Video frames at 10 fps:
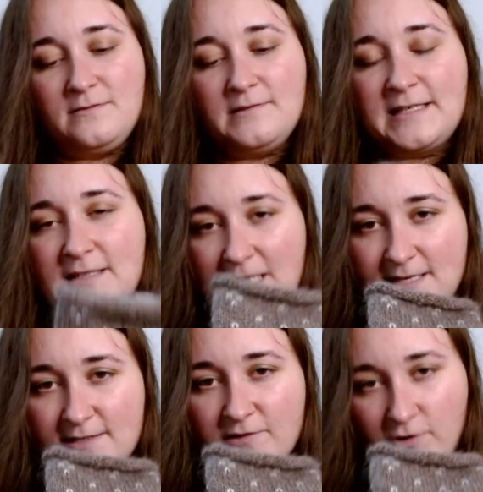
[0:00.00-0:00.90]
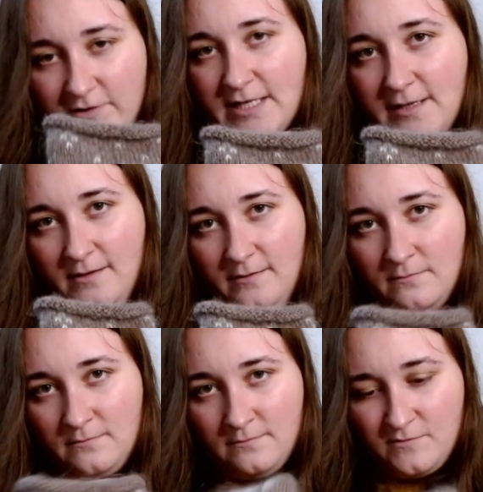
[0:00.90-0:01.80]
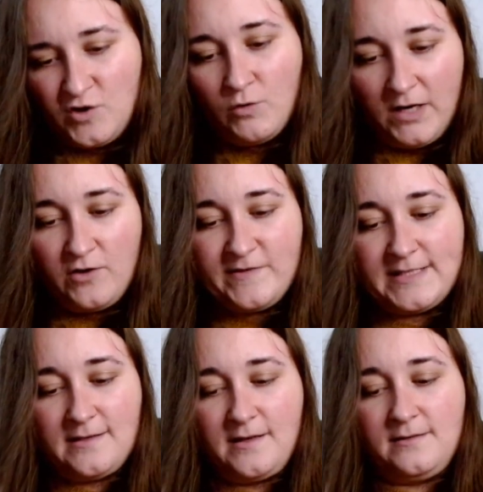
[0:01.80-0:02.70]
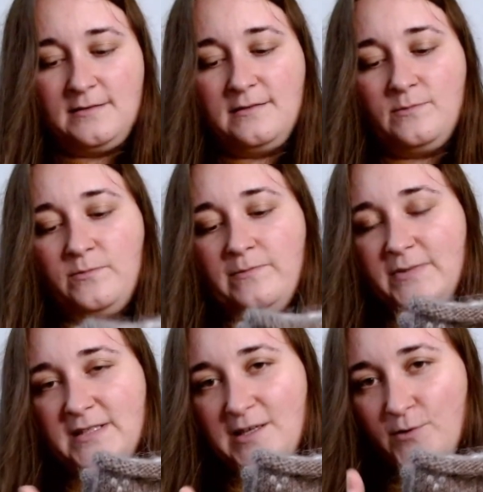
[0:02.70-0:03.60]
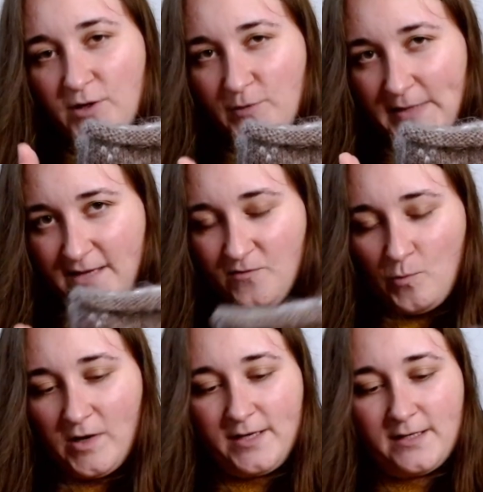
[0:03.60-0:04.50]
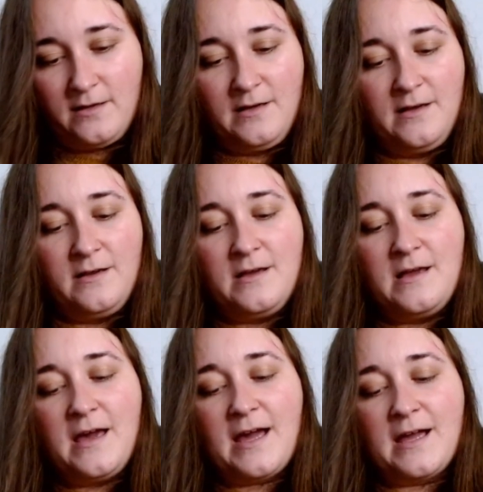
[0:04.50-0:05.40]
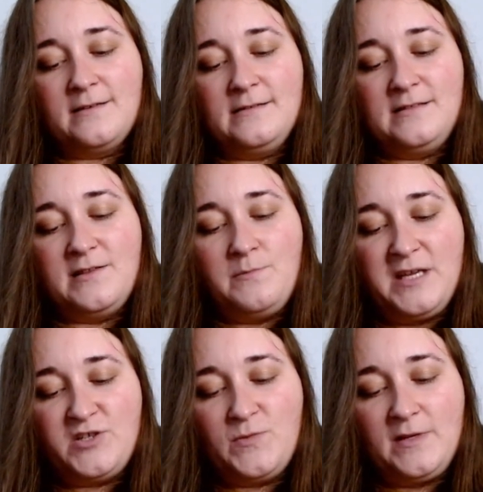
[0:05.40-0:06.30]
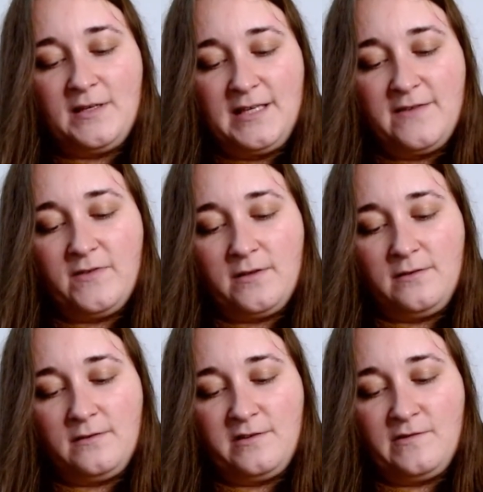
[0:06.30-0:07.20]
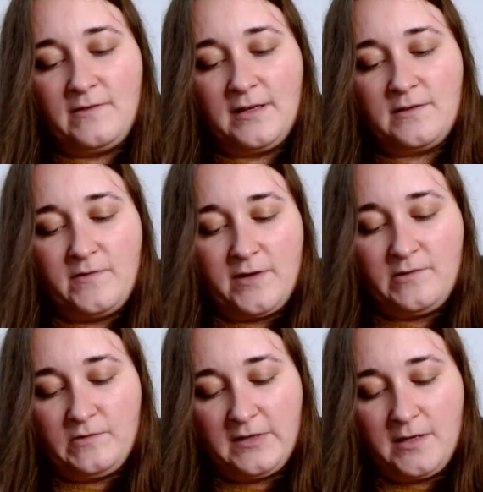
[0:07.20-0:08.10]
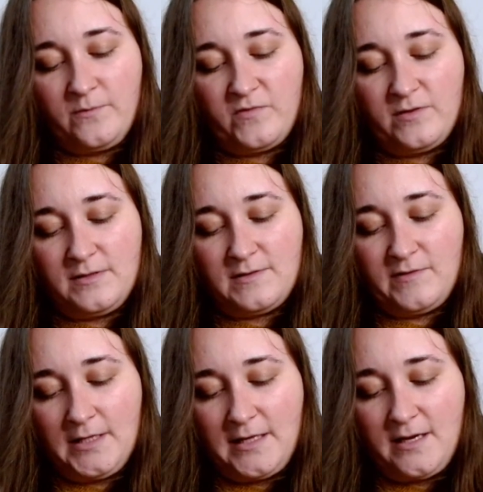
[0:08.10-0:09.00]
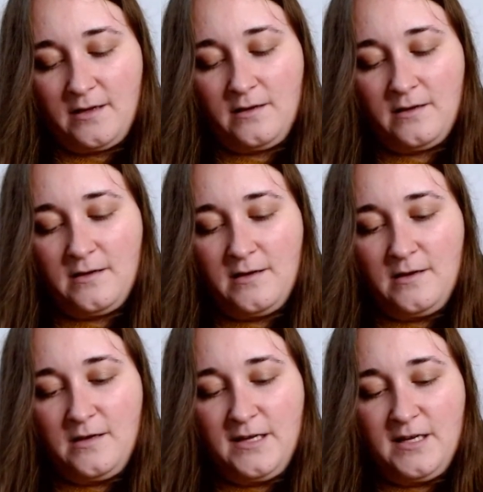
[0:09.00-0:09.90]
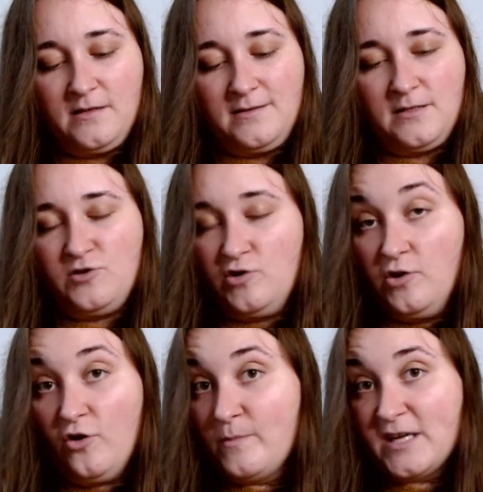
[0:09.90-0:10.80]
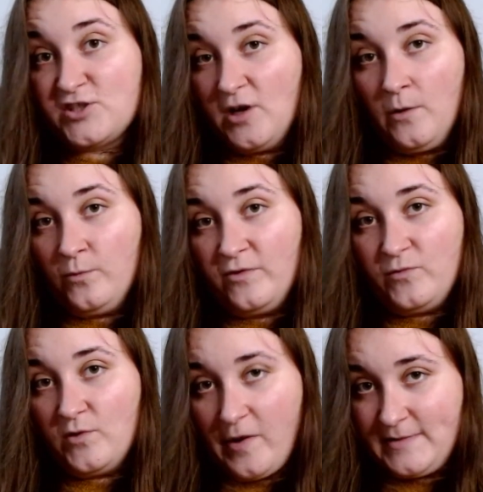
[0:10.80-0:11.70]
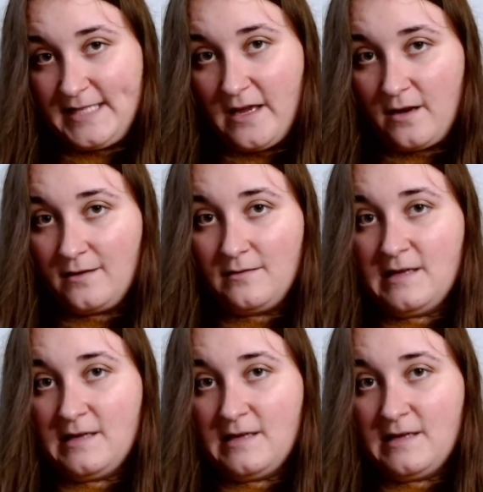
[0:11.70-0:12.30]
Like, these are already quite oversized, but they were going to be even wider. And the measurement given of like the final circumference of the leg did not match up with what I was getting.